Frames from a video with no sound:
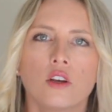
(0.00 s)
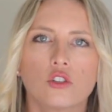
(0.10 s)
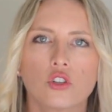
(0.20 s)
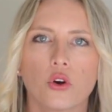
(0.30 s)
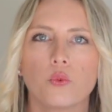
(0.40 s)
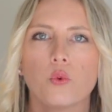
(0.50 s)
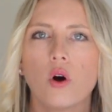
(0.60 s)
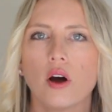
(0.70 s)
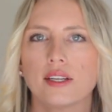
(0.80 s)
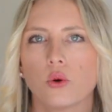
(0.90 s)
So
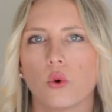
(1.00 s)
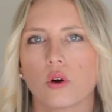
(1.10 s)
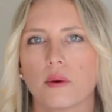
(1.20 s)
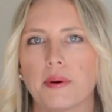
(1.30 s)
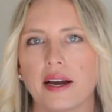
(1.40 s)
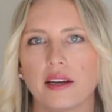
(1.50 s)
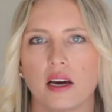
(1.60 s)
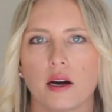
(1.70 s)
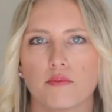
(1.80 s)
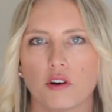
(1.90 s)
what I talk about
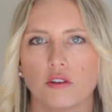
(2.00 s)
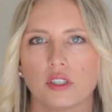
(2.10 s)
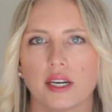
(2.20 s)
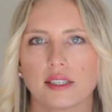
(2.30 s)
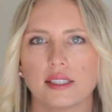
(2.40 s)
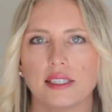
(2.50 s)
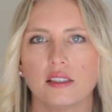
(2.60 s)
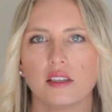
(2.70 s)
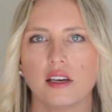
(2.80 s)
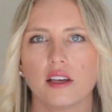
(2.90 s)
in our projects
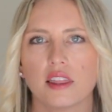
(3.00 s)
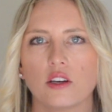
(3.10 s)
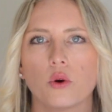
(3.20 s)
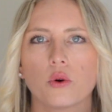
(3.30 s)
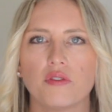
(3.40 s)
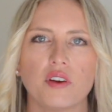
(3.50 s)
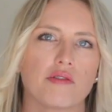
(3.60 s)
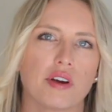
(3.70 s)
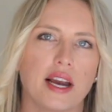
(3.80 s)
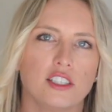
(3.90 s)
is a thing called a
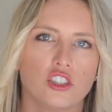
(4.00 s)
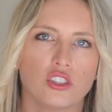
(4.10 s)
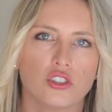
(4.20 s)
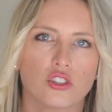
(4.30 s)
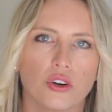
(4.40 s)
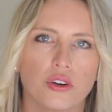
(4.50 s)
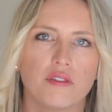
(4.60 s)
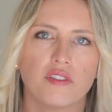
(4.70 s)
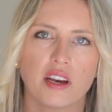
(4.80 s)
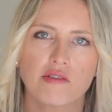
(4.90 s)
variation. So
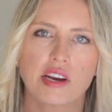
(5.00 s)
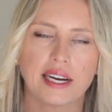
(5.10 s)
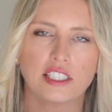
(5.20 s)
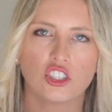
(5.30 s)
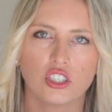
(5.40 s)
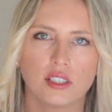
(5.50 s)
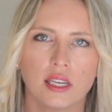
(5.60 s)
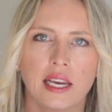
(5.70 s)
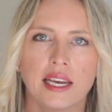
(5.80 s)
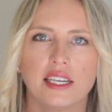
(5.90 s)
a
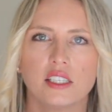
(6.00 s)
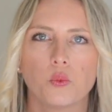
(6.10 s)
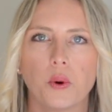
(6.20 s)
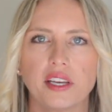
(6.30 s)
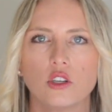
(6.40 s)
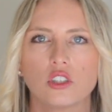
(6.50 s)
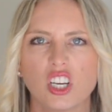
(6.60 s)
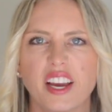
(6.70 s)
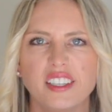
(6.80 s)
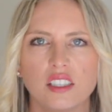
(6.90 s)
variation is when you're
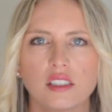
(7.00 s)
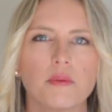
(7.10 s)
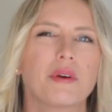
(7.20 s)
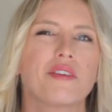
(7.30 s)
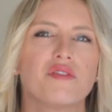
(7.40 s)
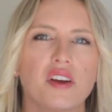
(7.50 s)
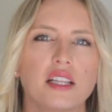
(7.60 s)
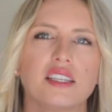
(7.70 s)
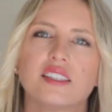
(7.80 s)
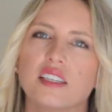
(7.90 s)
changing something
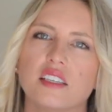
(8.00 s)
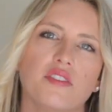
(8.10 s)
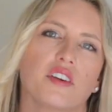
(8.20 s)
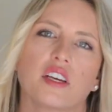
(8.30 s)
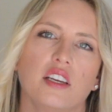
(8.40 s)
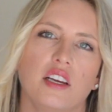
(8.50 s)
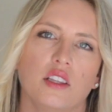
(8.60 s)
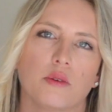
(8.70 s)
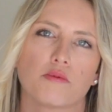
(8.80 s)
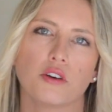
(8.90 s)
fairly significant
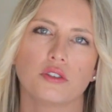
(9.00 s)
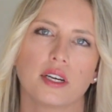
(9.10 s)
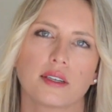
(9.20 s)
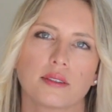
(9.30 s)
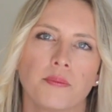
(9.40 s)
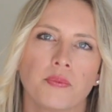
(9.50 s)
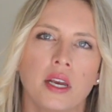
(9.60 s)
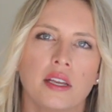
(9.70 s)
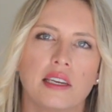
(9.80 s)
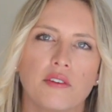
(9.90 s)
in the project.
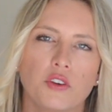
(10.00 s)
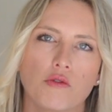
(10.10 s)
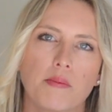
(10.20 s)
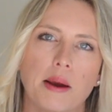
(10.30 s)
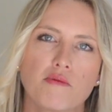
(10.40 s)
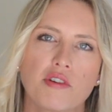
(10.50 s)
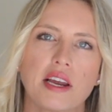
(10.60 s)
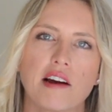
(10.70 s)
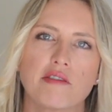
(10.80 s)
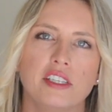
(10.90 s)
Now, if you remember
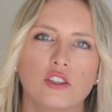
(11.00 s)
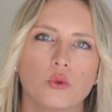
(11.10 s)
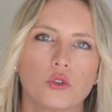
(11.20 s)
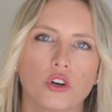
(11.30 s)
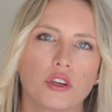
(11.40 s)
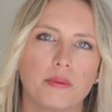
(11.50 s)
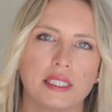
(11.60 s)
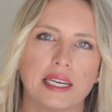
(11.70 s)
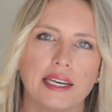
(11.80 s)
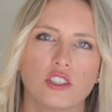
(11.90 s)
in our initial
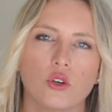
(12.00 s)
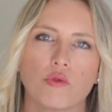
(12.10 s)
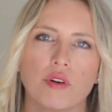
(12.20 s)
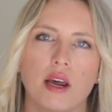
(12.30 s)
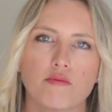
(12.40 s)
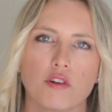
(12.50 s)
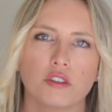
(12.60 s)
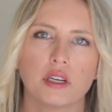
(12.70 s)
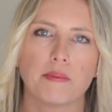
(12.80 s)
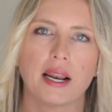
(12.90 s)
documentation or in our
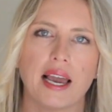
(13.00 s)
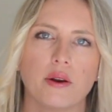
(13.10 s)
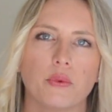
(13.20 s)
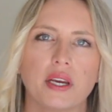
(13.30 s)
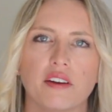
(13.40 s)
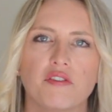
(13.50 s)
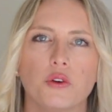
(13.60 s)
project plan, we had